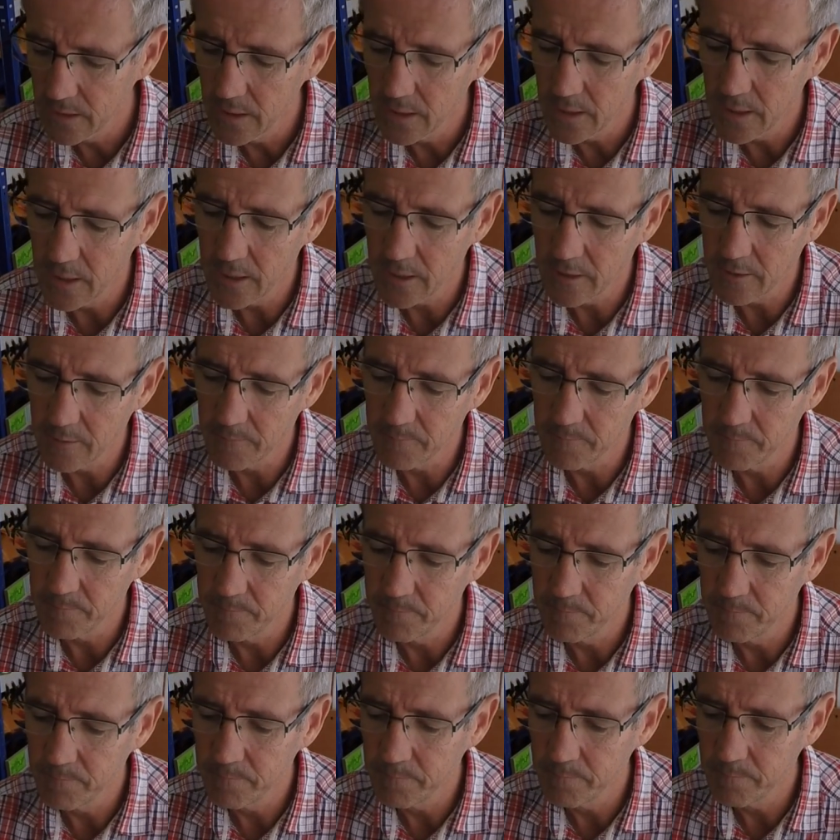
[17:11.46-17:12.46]

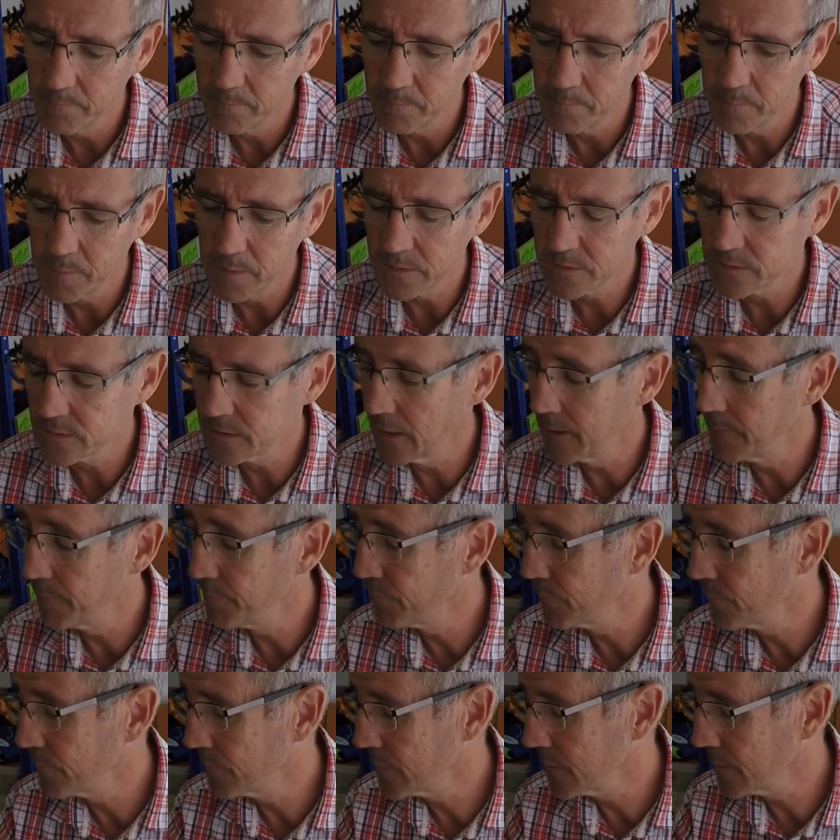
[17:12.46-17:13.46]
but
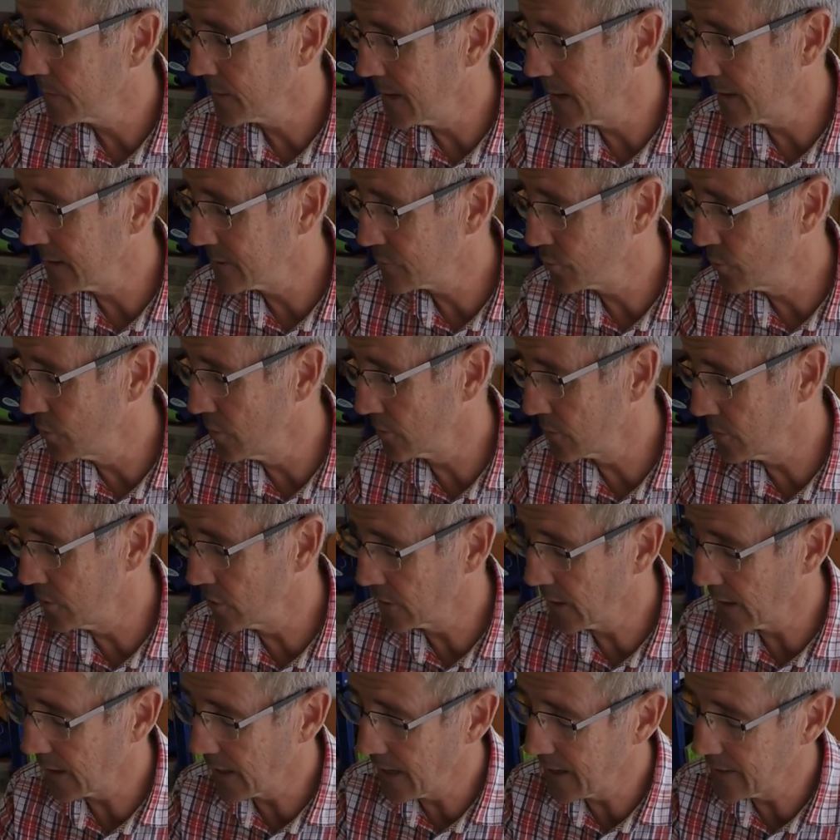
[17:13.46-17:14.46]
that's worth
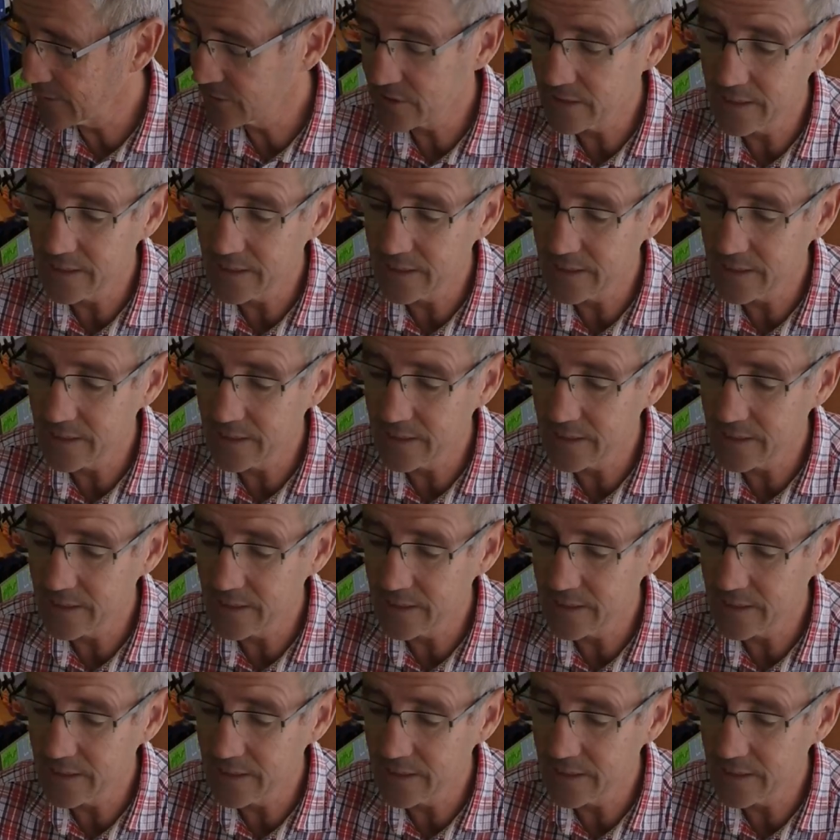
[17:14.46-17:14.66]
looking at.